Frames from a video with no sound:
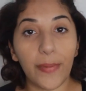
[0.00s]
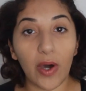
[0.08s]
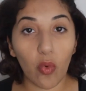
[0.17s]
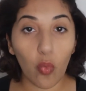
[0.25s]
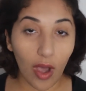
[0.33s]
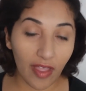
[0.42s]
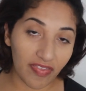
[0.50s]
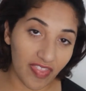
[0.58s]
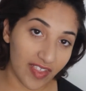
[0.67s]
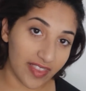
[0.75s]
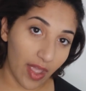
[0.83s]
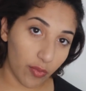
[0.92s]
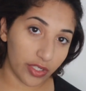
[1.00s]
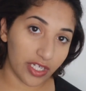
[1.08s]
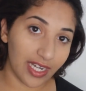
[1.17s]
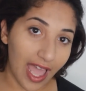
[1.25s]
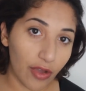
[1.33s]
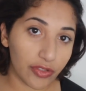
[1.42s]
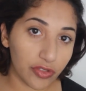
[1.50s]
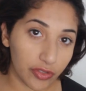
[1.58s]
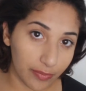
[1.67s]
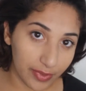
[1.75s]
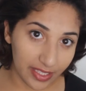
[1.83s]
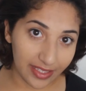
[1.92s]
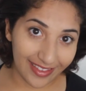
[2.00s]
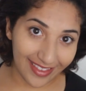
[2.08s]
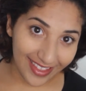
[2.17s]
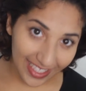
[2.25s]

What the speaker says: But one thing that would allow you to be